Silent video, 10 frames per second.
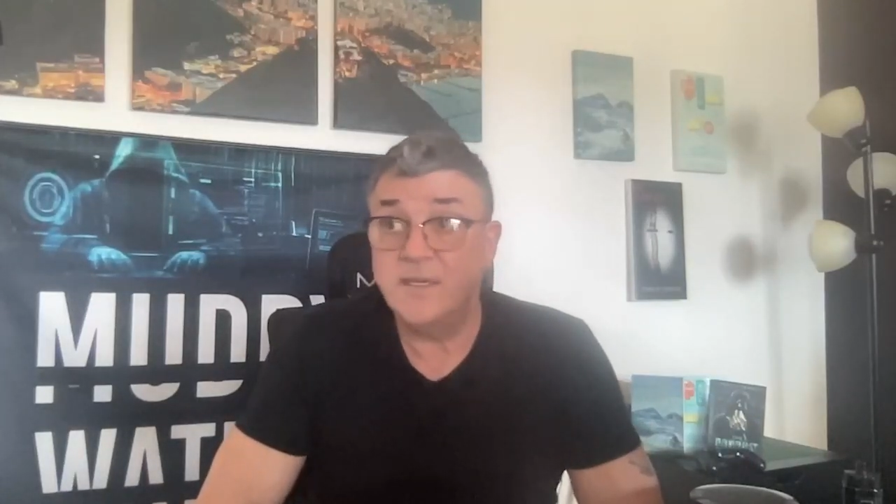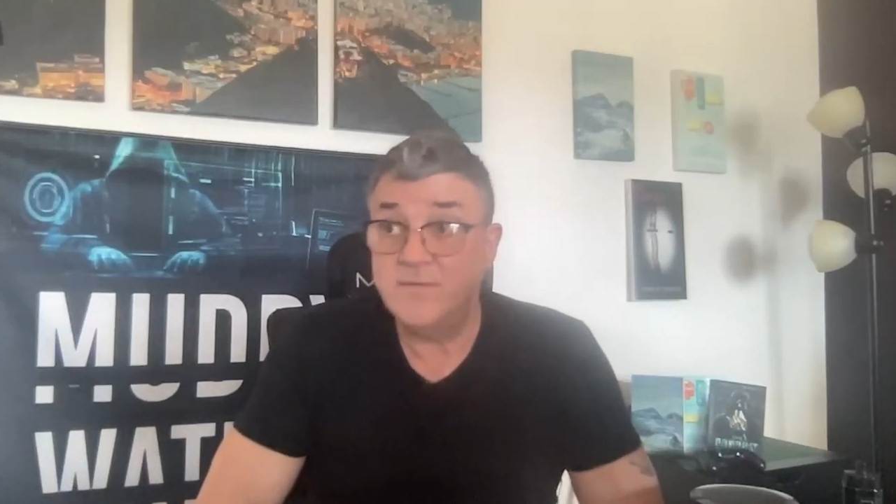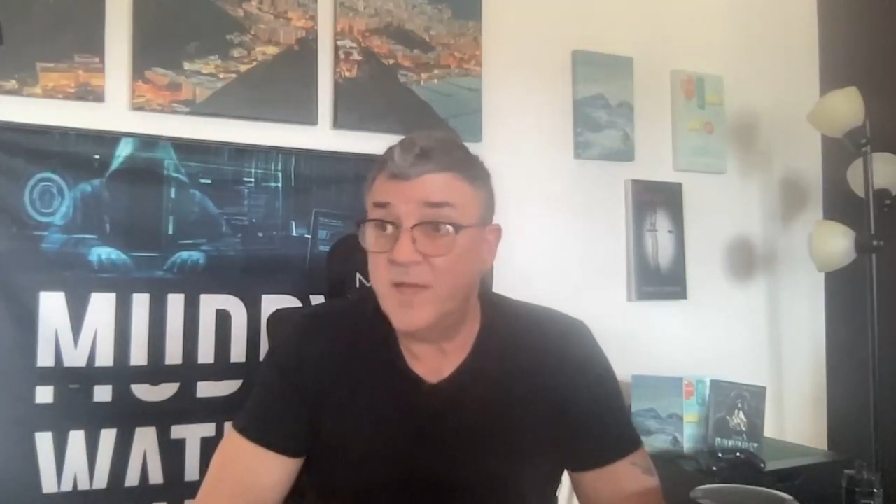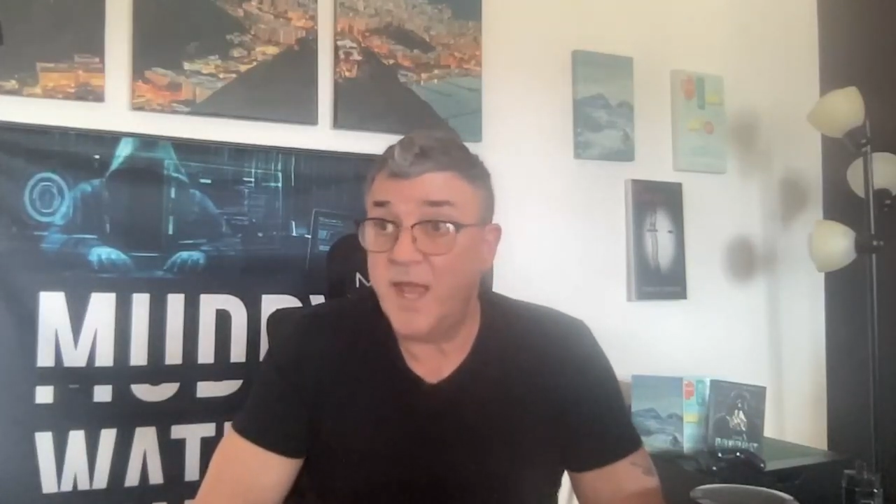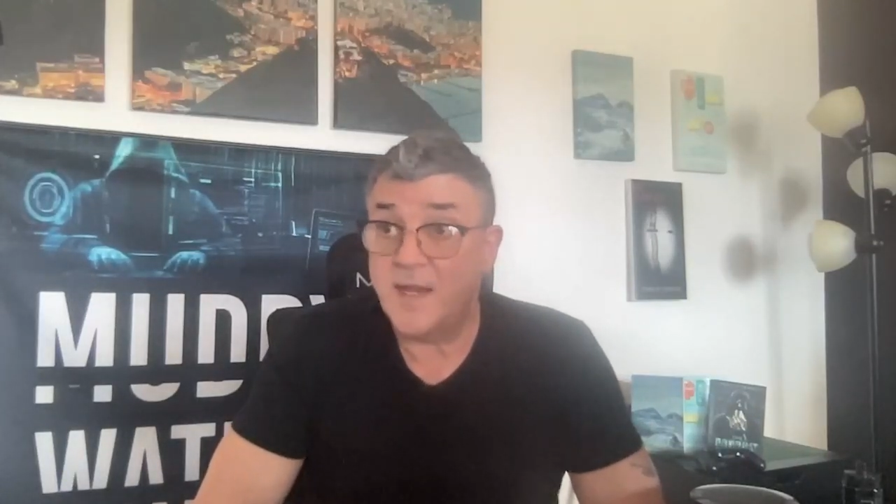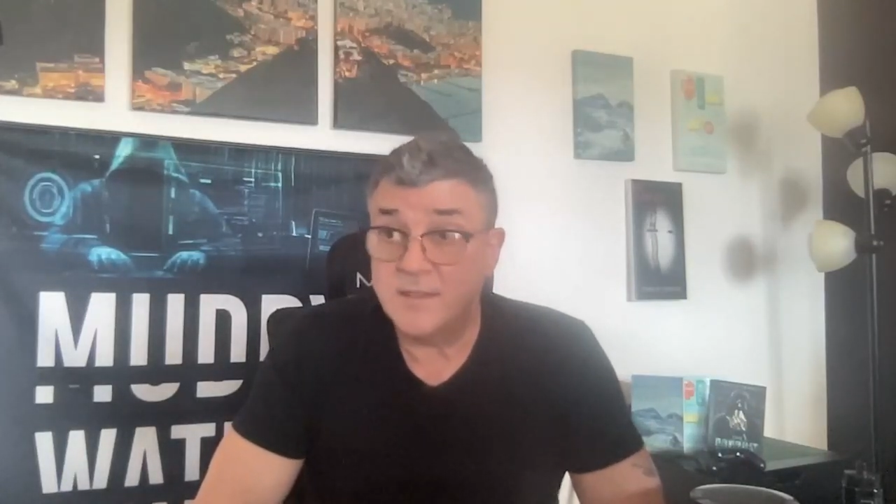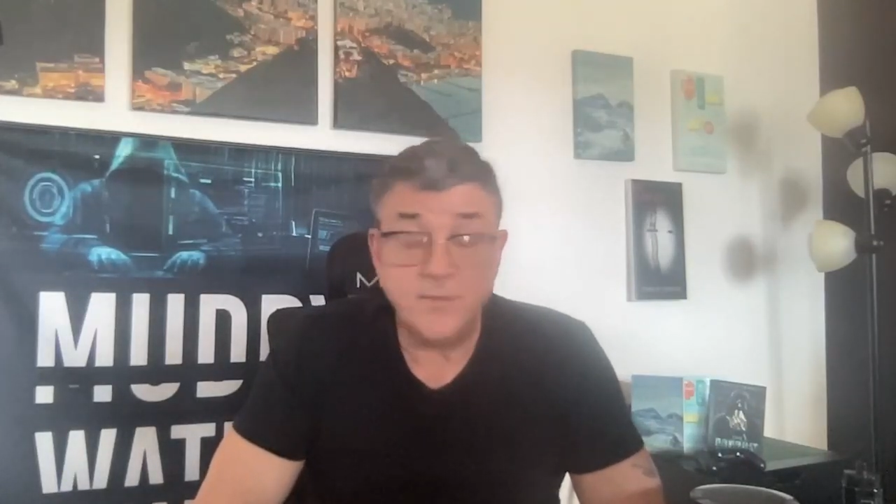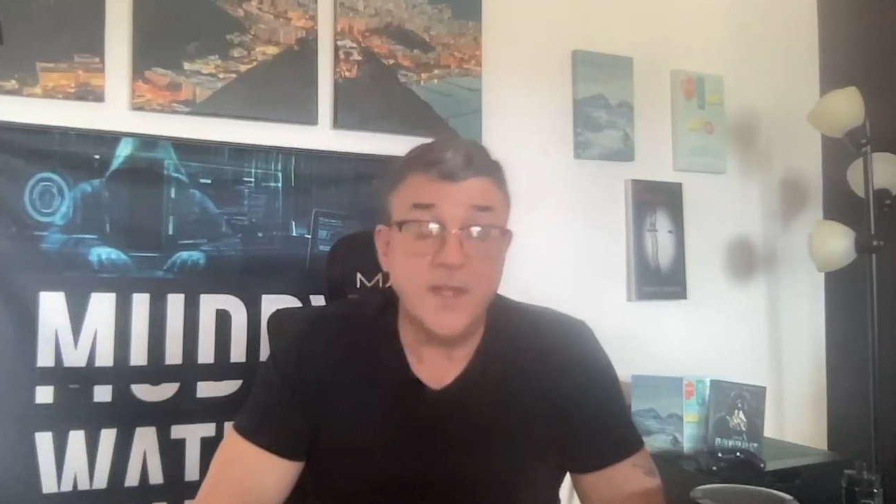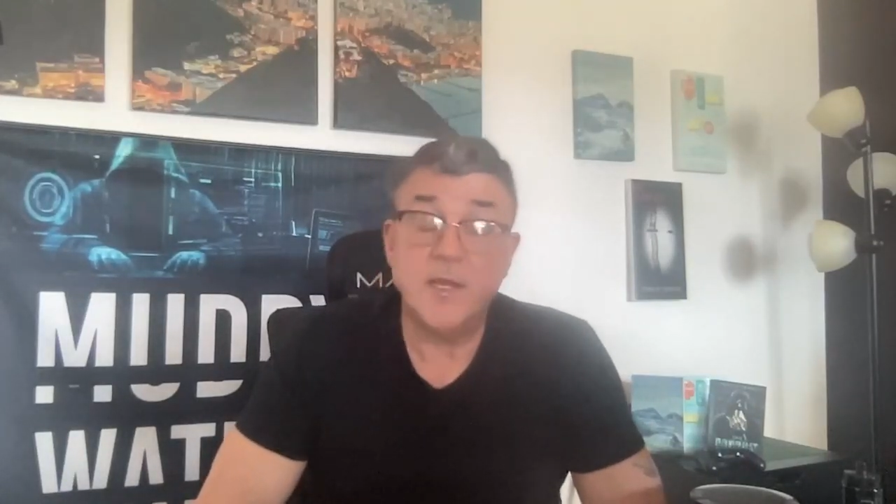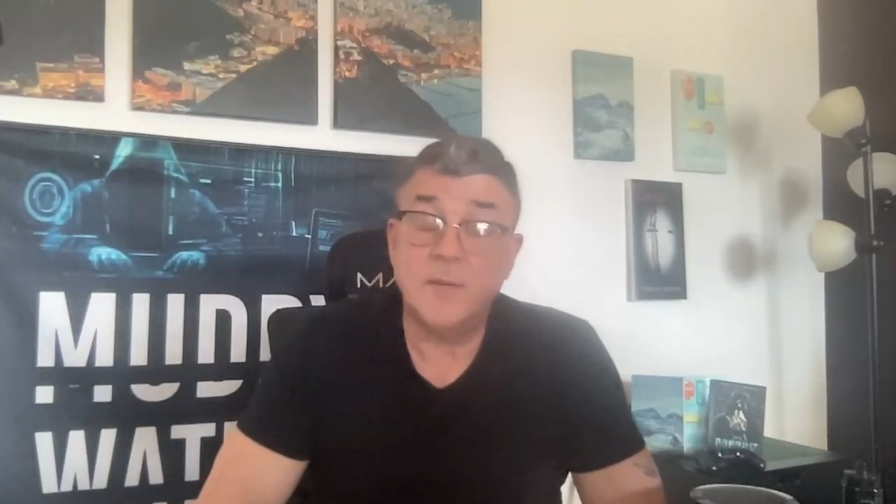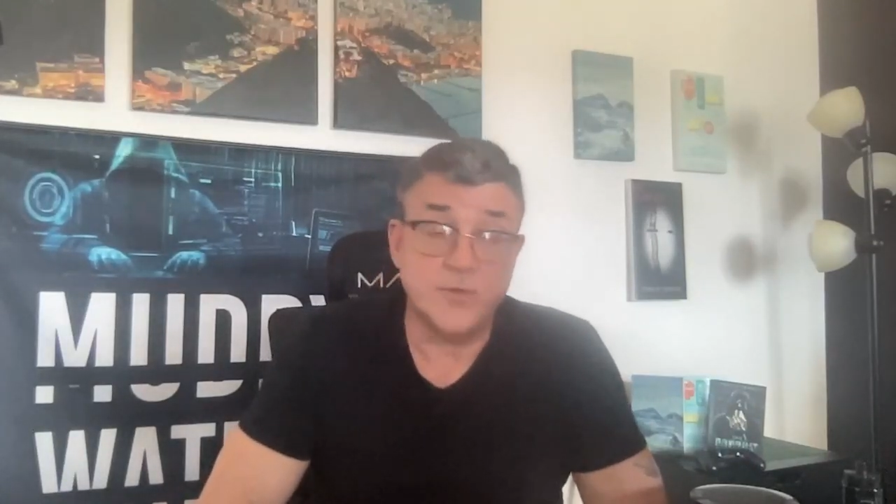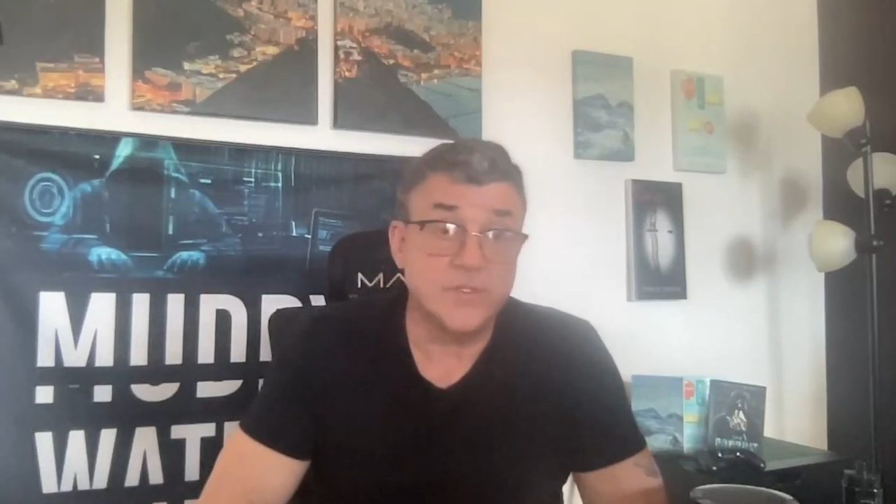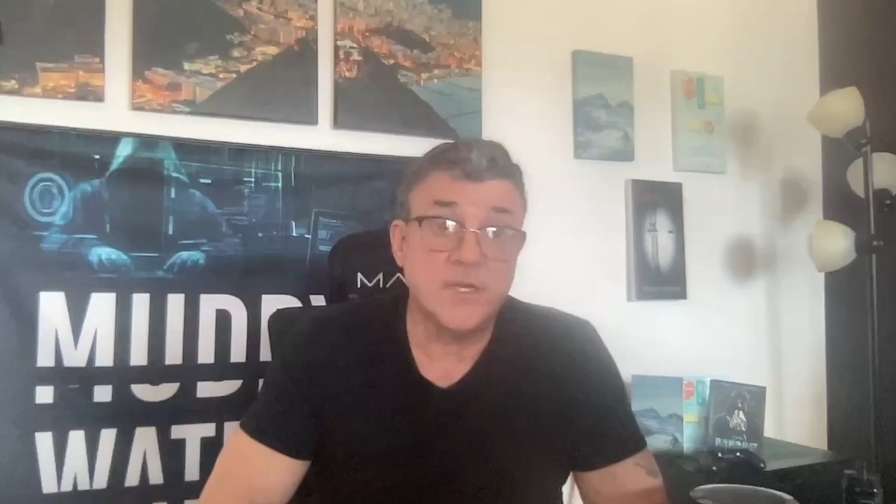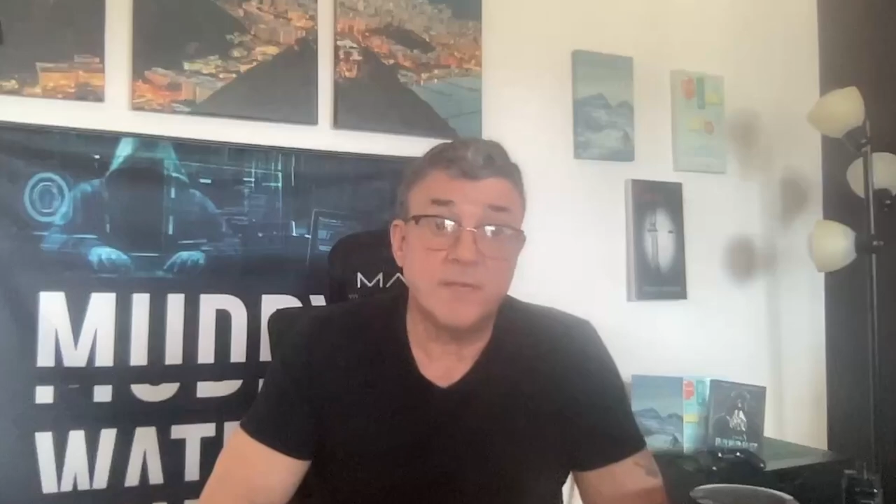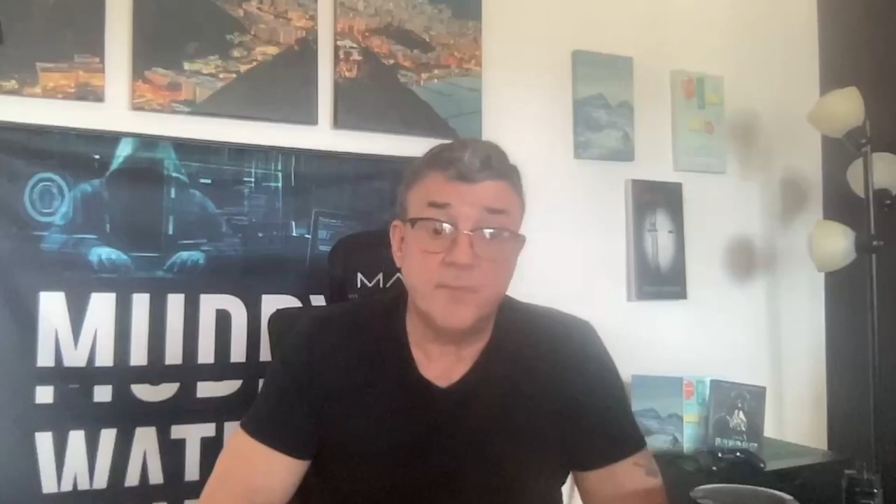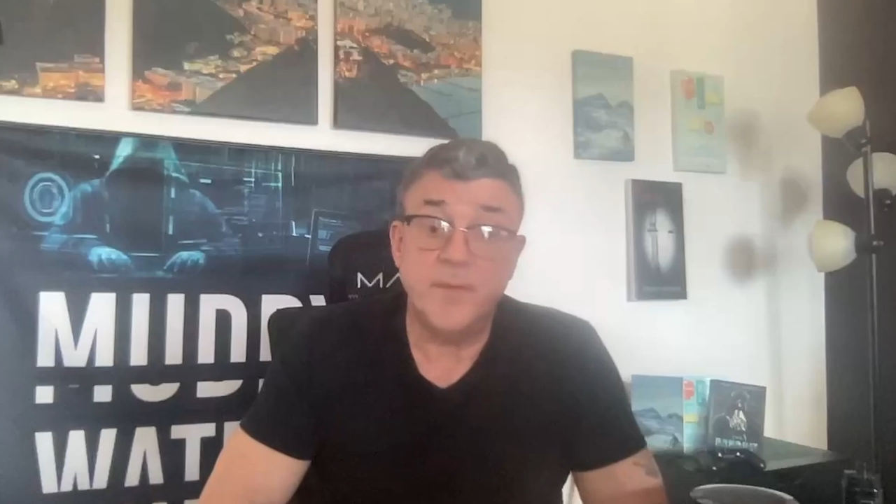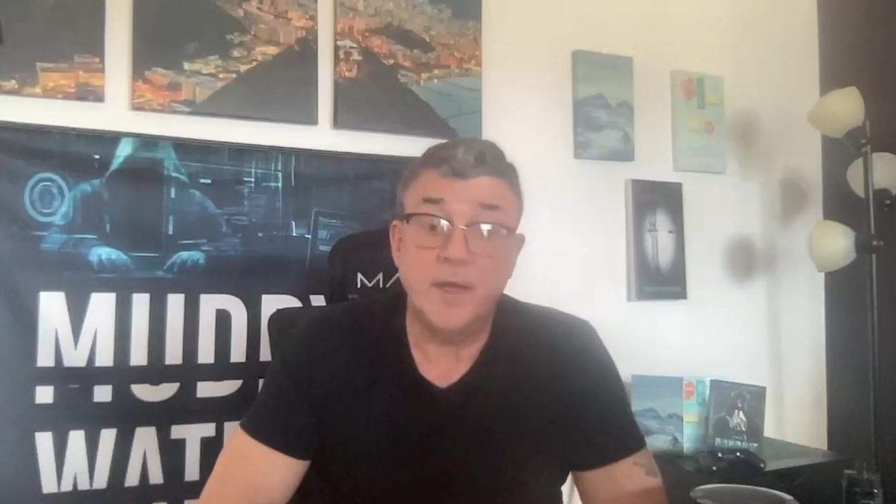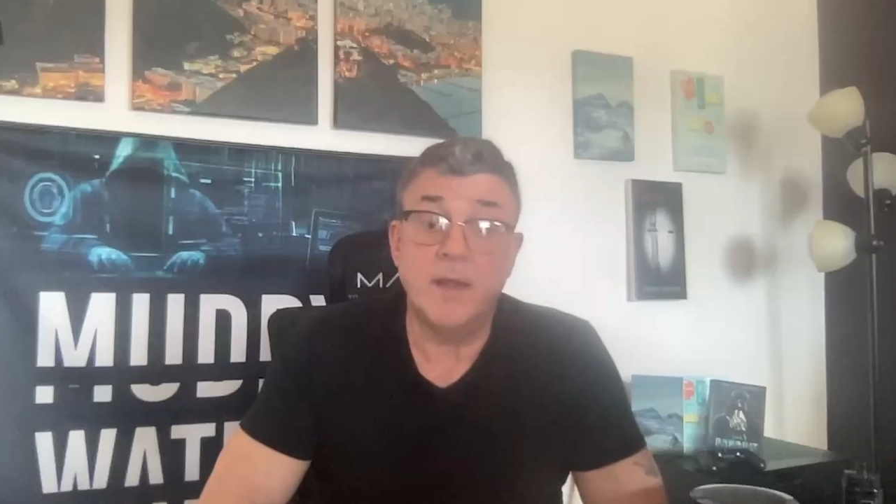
isn't even added to my numbers yet,